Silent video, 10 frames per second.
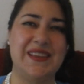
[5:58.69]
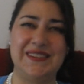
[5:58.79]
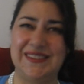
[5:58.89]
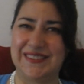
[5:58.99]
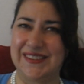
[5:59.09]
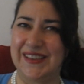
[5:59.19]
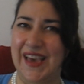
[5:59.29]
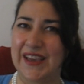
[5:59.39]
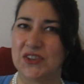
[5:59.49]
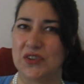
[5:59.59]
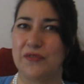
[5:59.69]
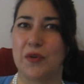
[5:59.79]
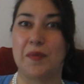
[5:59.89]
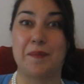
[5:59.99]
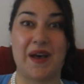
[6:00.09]
then disengaging
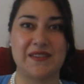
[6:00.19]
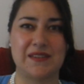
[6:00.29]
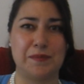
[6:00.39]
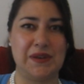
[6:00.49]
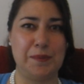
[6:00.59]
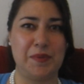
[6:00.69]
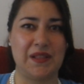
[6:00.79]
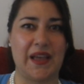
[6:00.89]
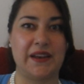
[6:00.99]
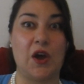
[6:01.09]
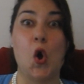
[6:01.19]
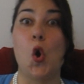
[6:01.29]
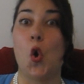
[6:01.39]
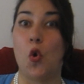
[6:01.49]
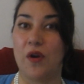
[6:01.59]
from a master manipulator
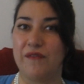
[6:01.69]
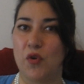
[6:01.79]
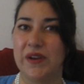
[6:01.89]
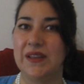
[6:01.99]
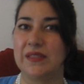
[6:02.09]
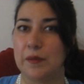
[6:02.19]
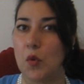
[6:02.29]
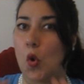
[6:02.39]
or avoiding them